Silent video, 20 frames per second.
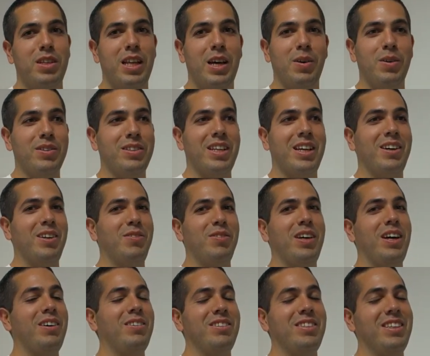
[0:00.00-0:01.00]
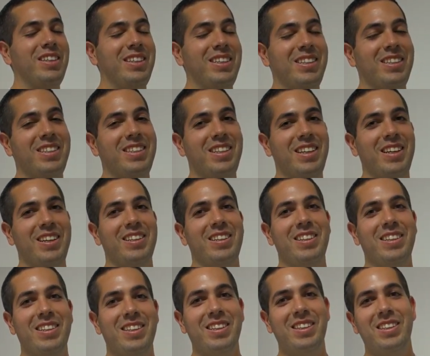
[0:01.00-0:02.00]
And I was out of it. I was done. Yeah.
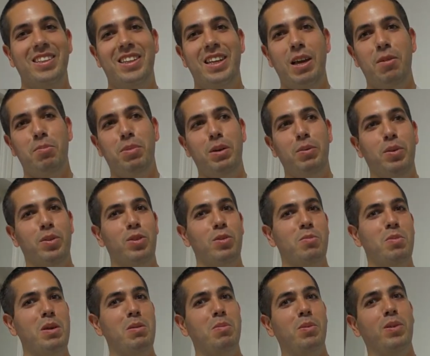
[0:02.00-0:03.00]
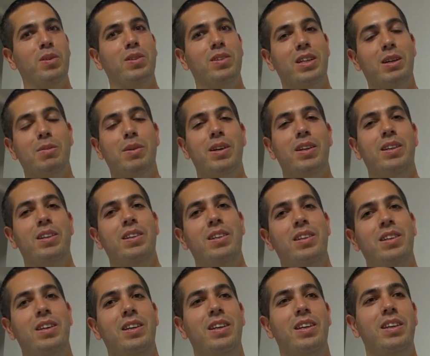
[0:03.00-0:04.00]
yeah. Can't play with two people. I like
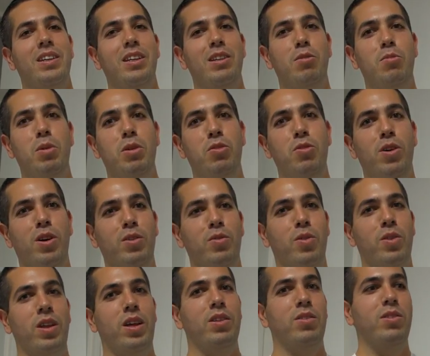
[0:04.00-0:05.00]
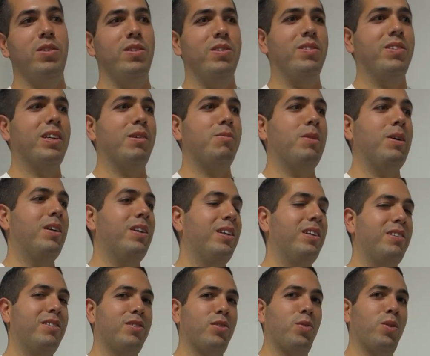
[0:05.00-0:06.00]
games. You need to be drunk for that too. Come on.
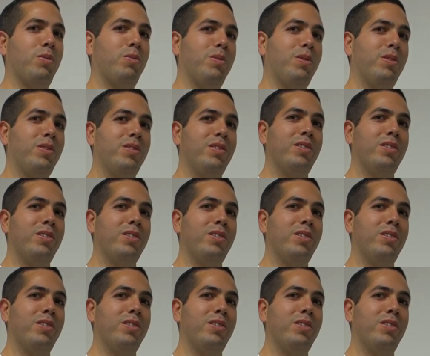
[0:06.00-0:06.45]
It's scribble.